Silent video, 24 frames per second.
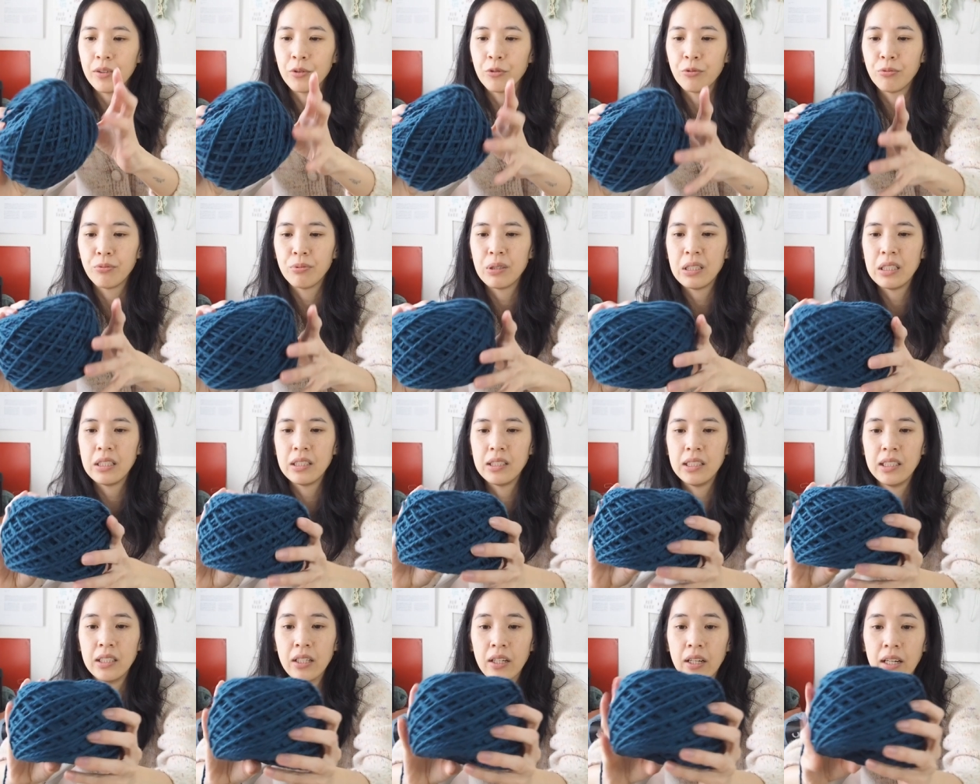
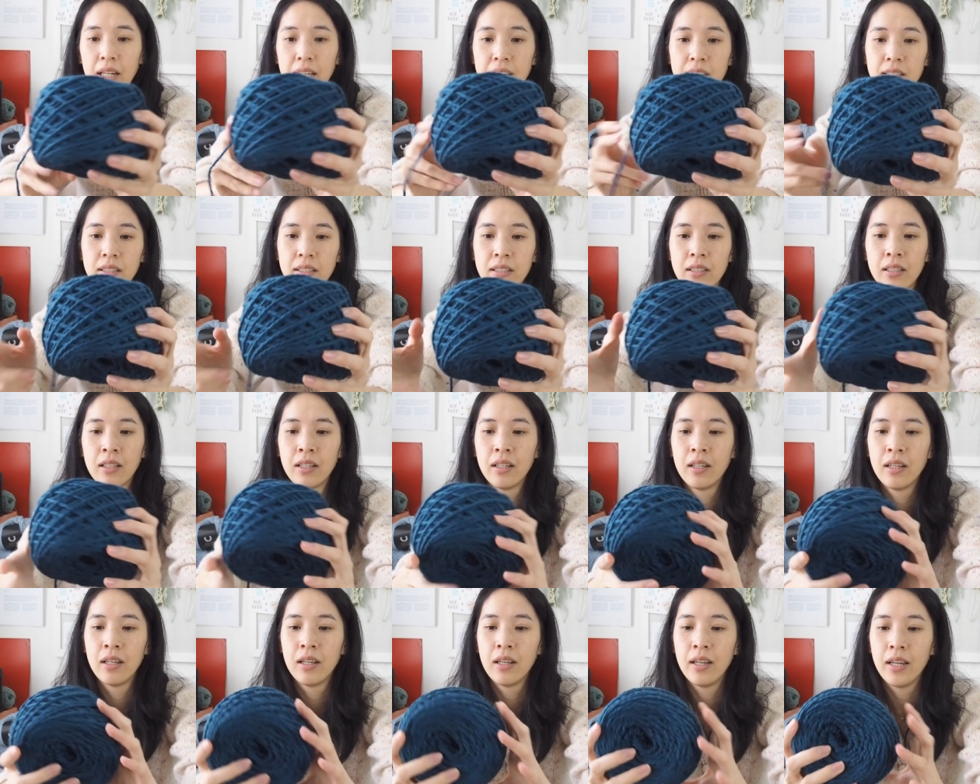Really nice.
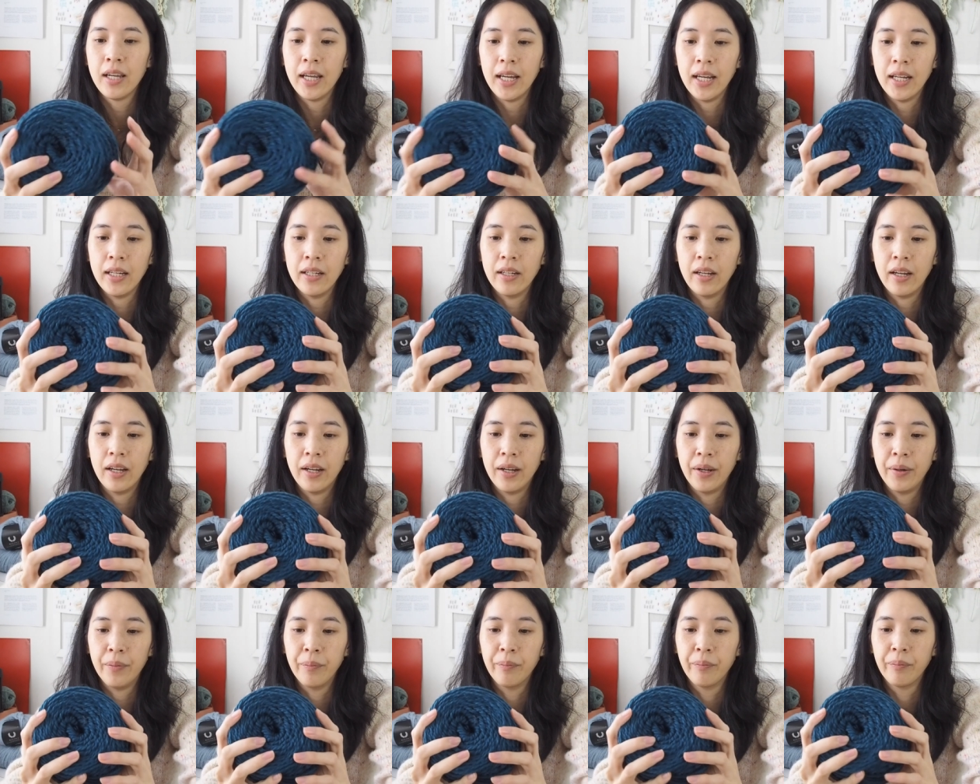And
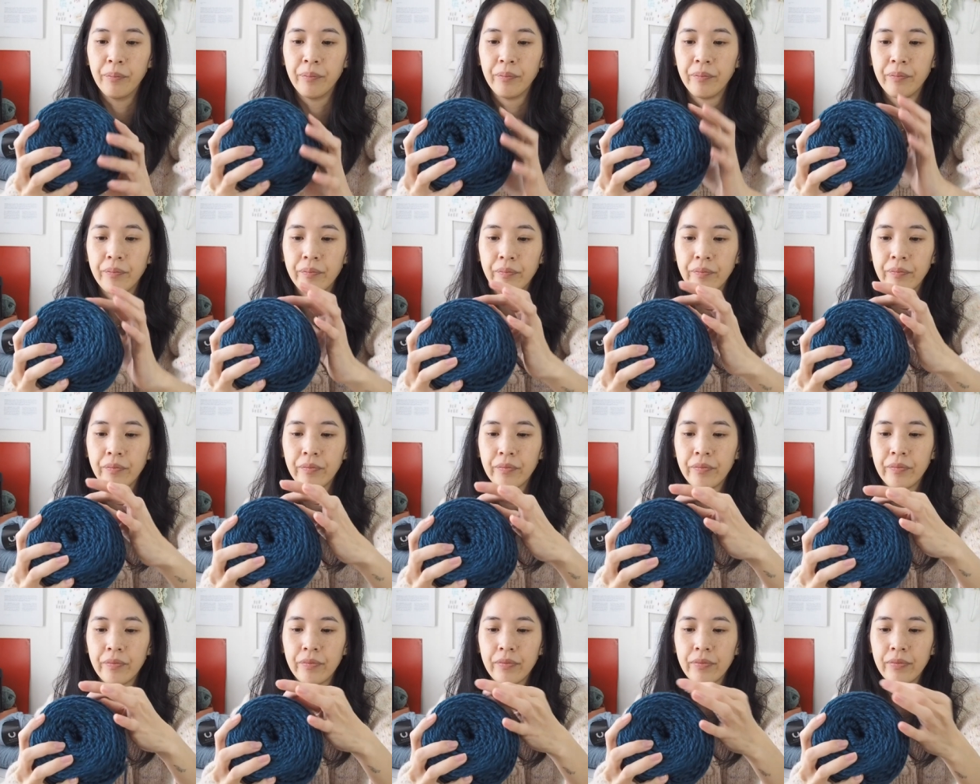um,
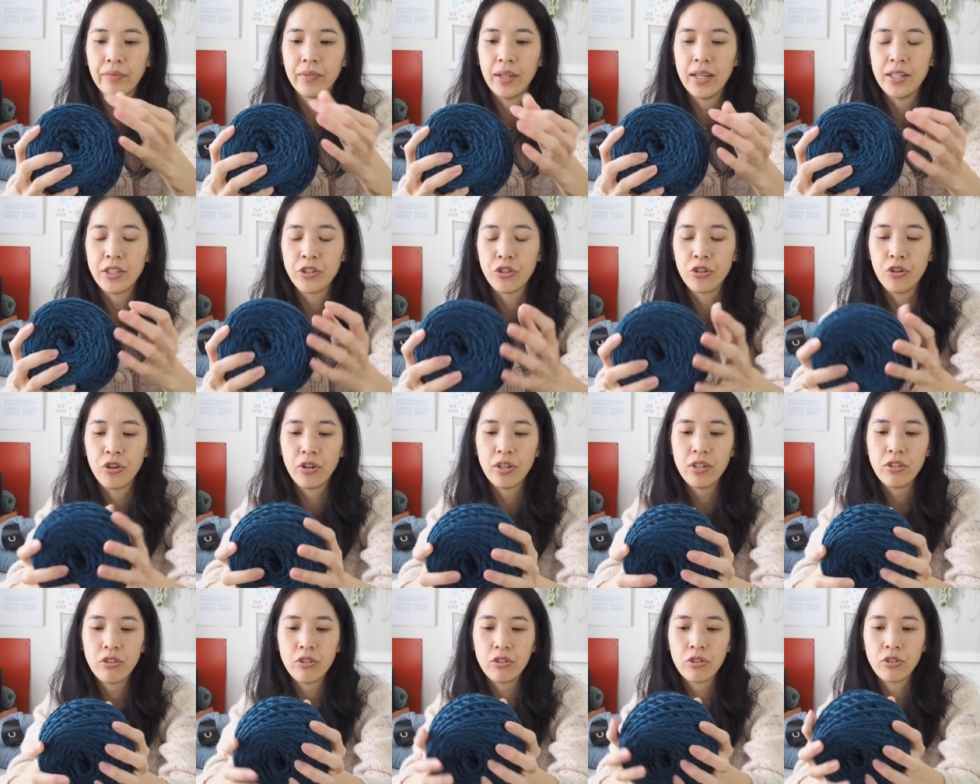it's not
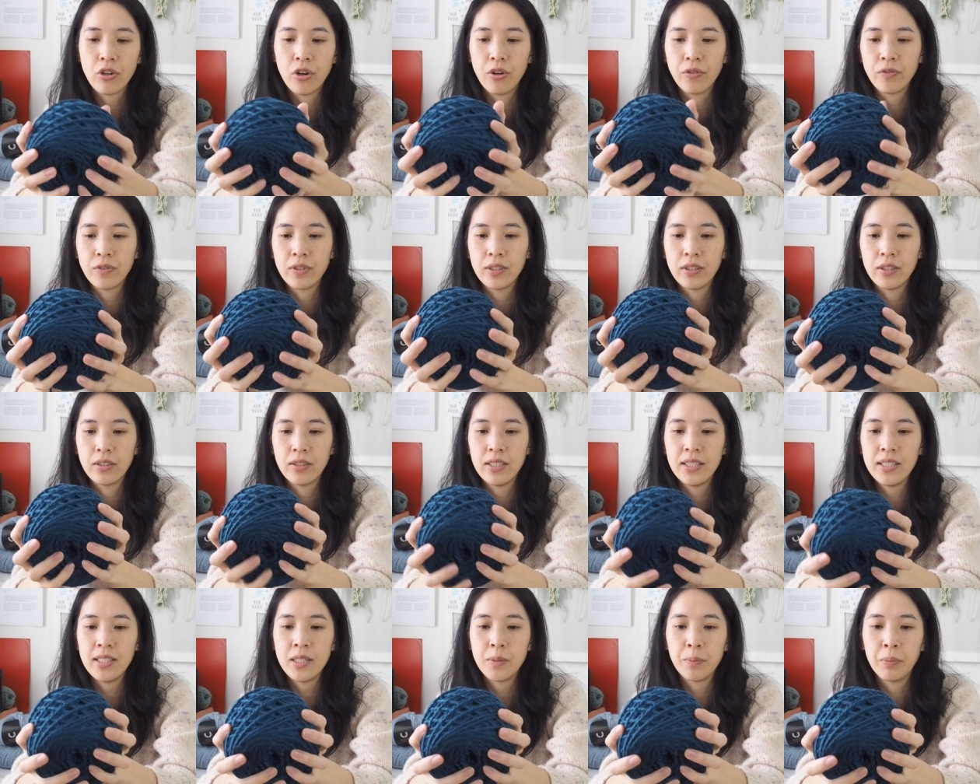as soft.
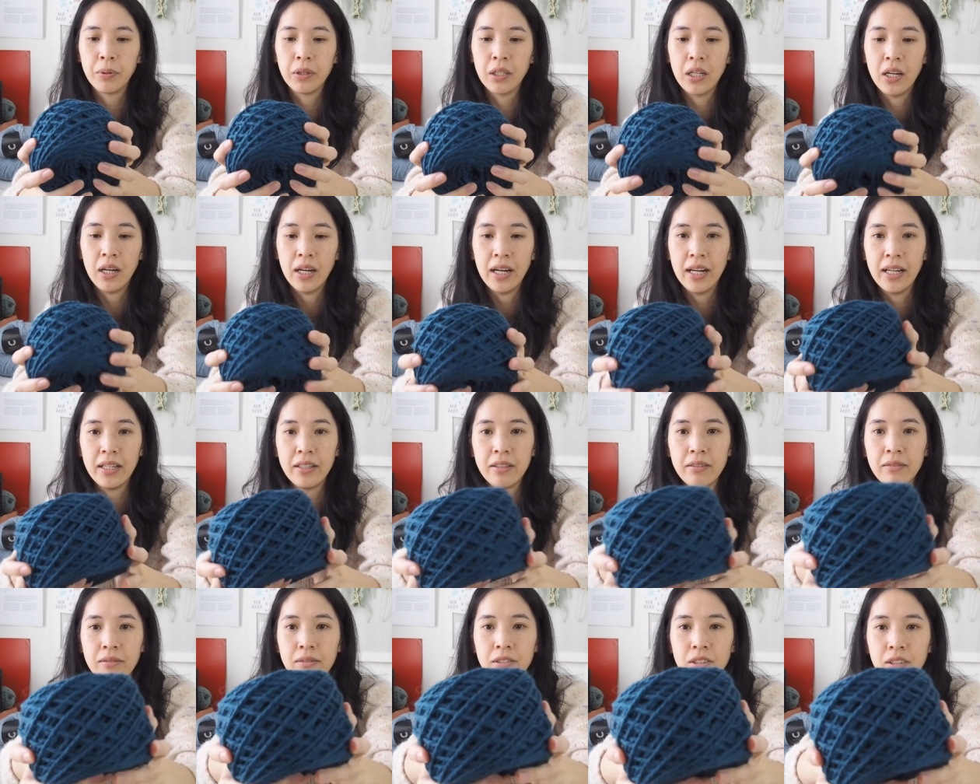This is plied.
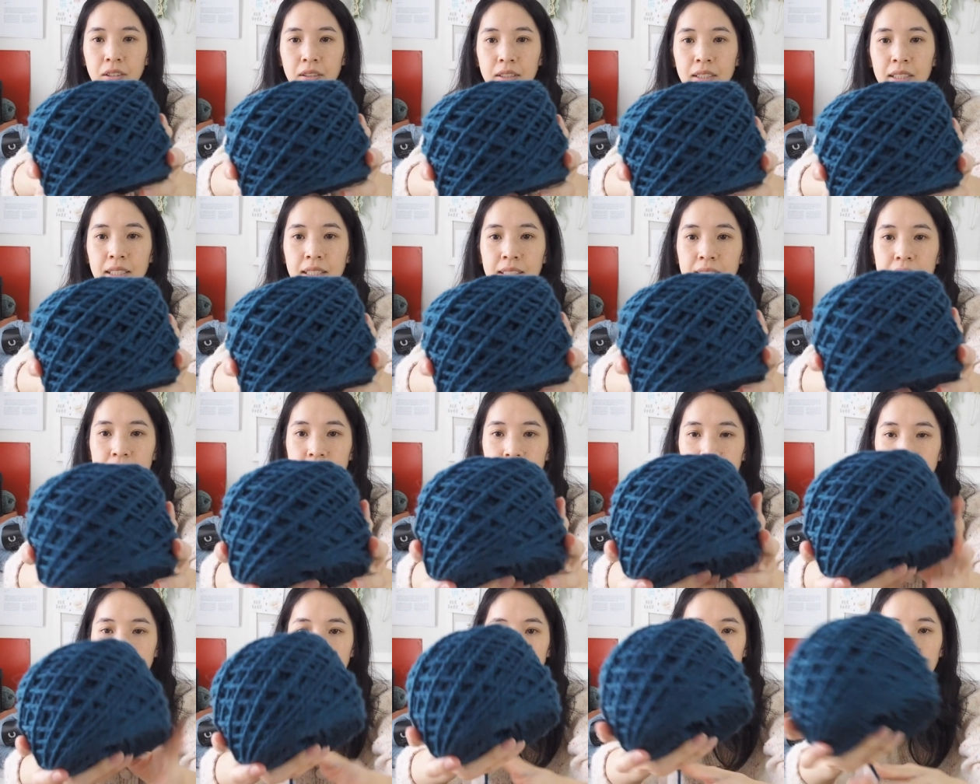You guys can
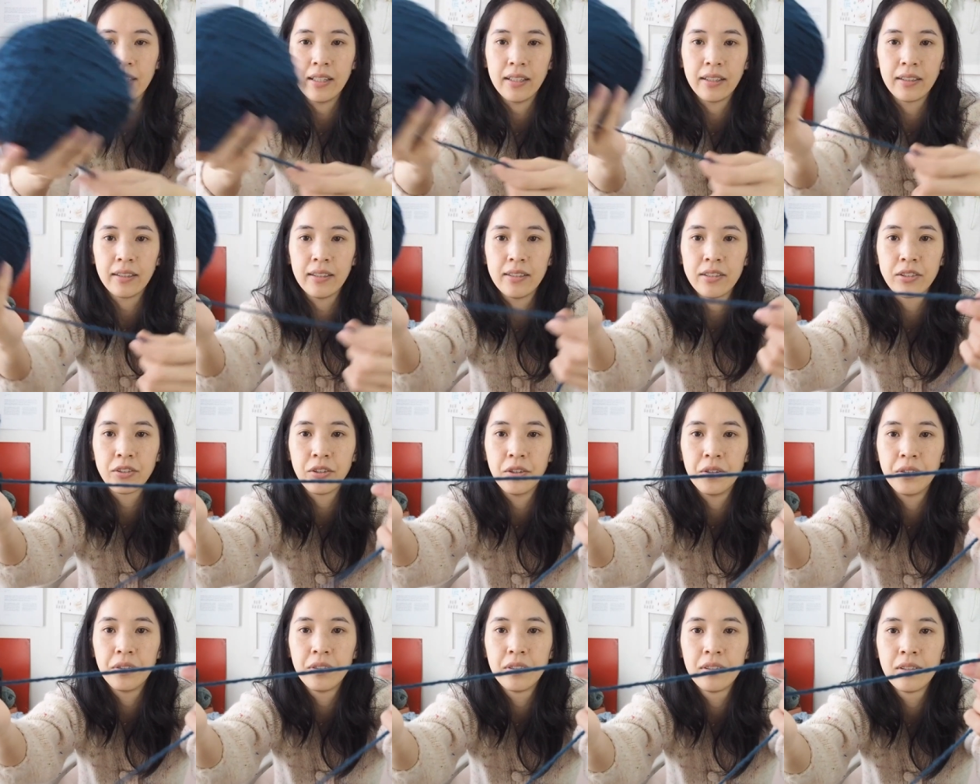see like it's
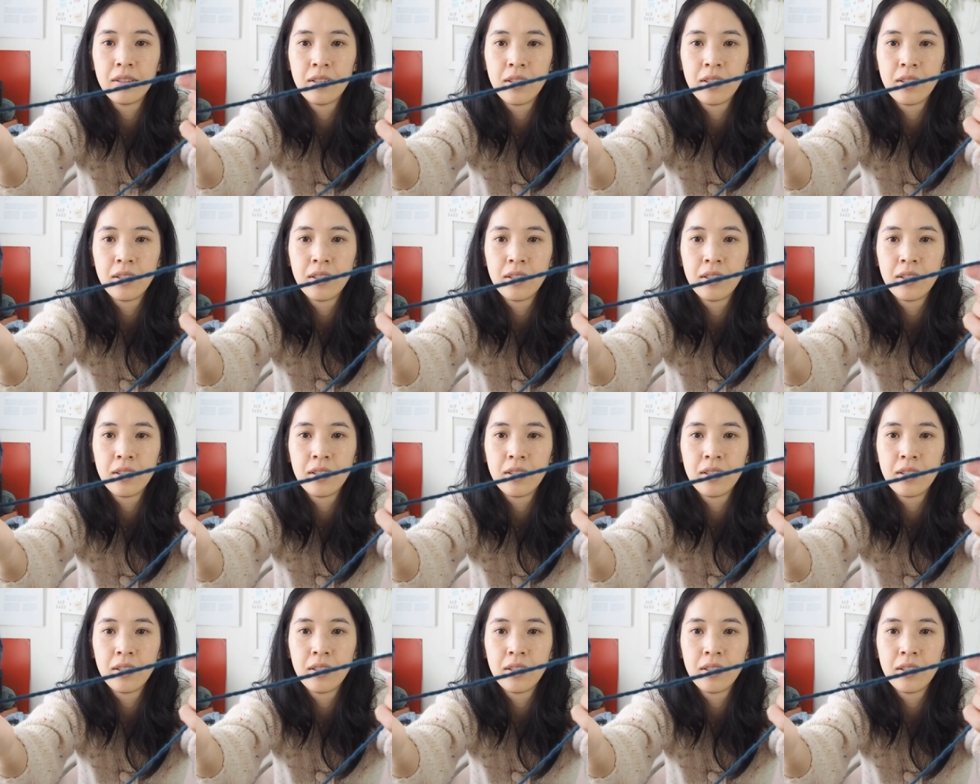got